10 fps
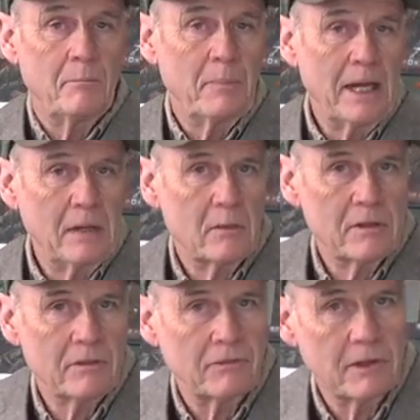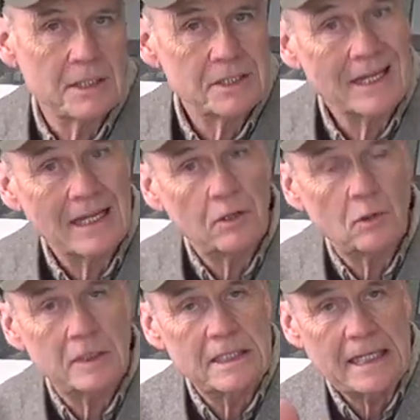paint with your friends, get
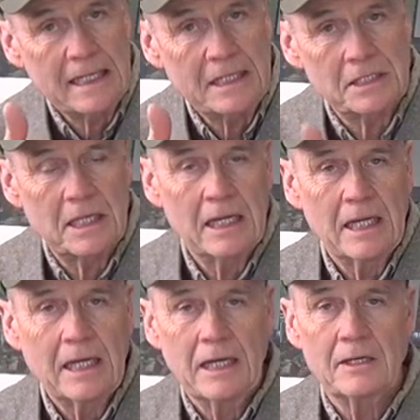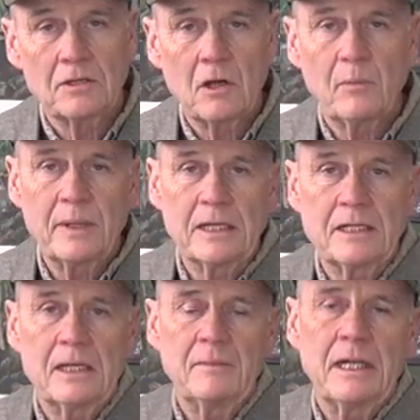critiques, and don't be
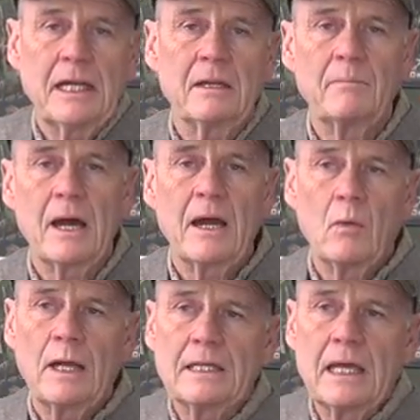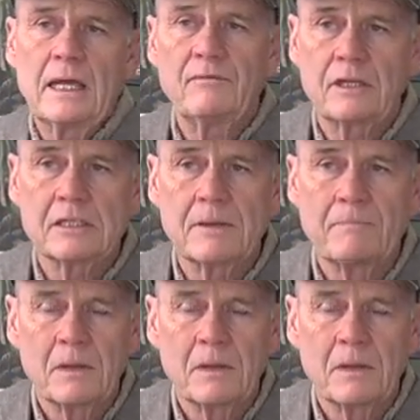intimidated by a white canvas.